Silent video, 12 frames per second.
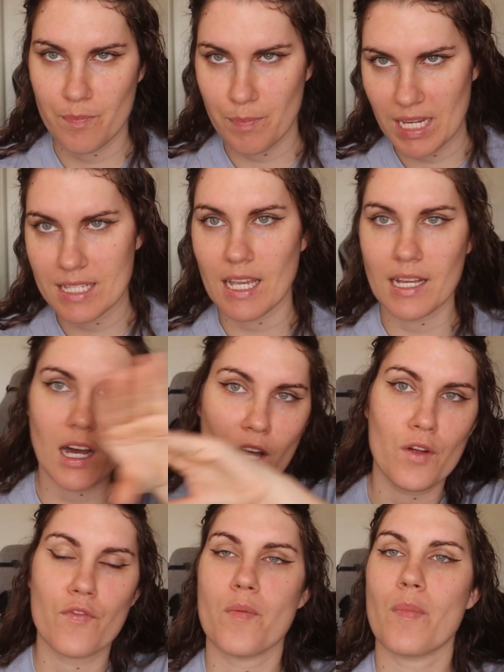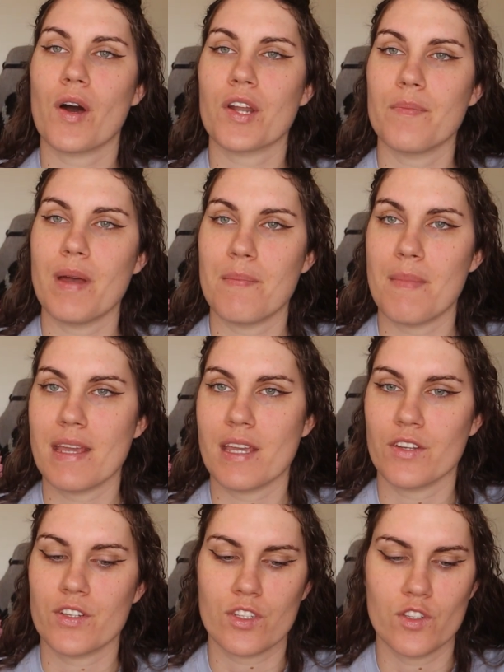piece I cut off the bottom and
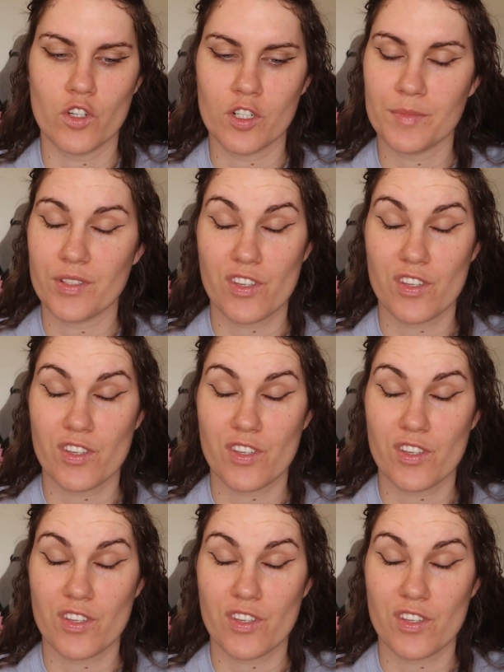making just normal